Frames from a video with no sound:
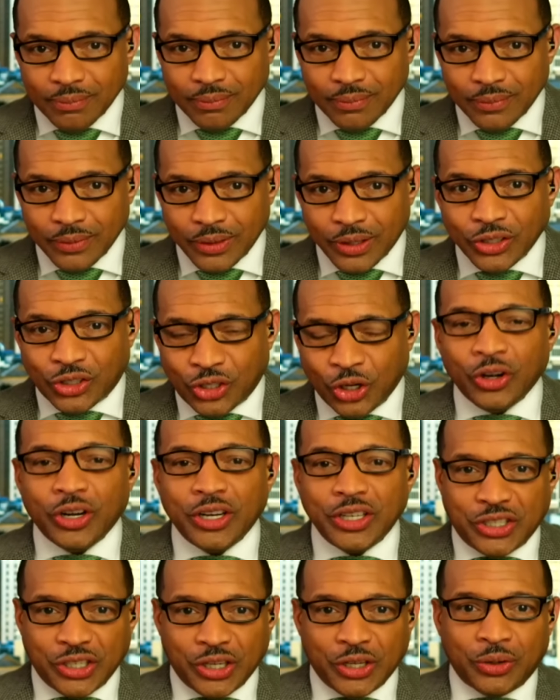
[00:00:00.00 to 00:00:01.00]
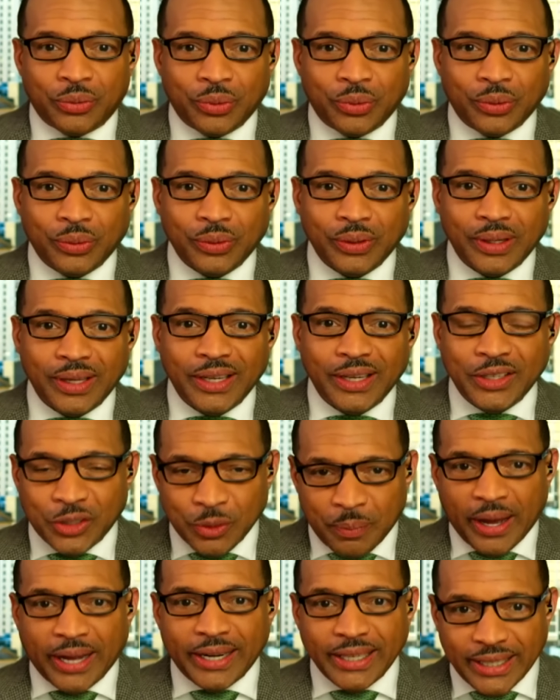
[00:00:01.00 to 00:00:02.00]
The attorney general is
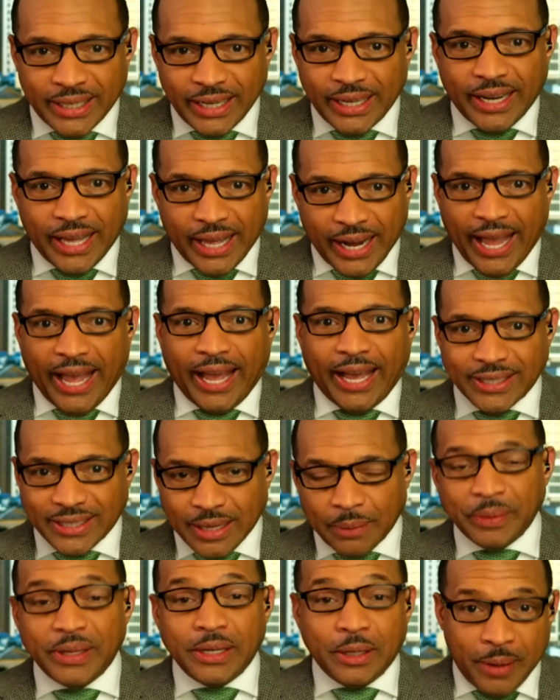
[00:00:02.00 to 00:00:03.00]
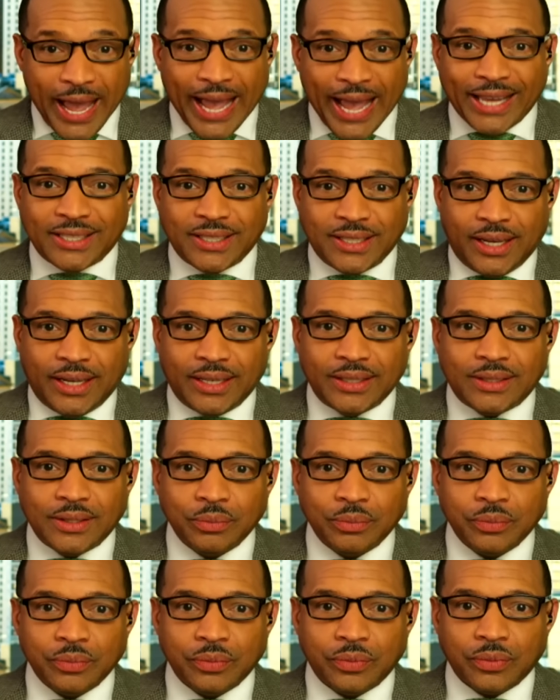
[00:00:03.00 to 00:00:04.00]
about to get that ass. I mean, them assets.
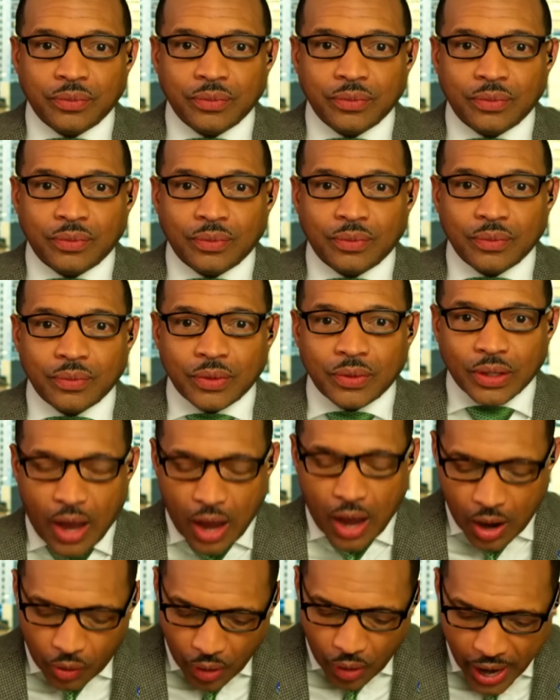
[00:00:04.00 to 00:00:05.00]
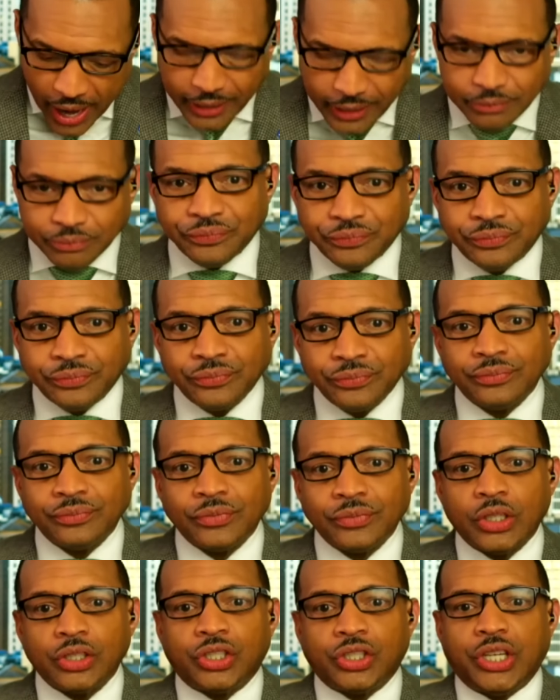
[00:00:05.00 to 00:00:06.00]
All right,
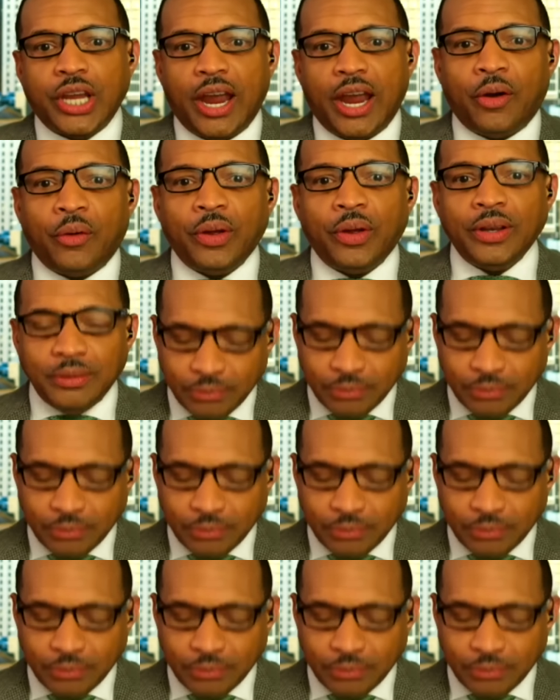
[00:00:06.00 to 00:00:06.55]
Sharon,